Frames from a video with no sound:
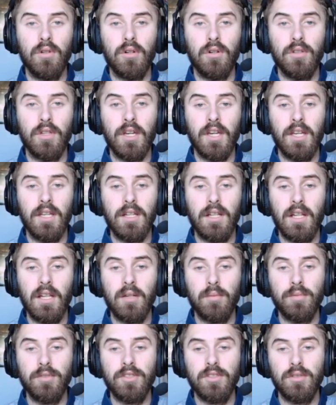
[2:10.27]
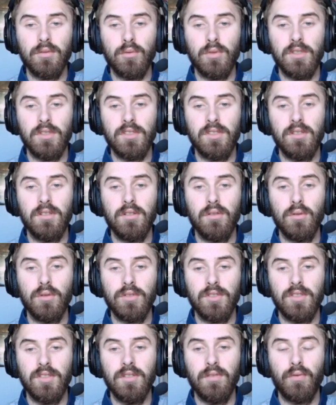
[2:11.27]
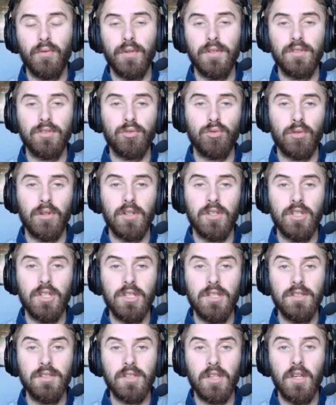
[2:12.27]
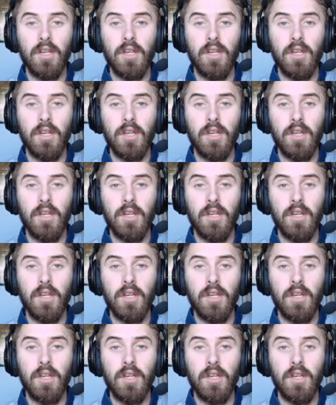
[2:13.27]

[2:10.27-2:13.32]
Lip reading: on 8 laps with those different strategies,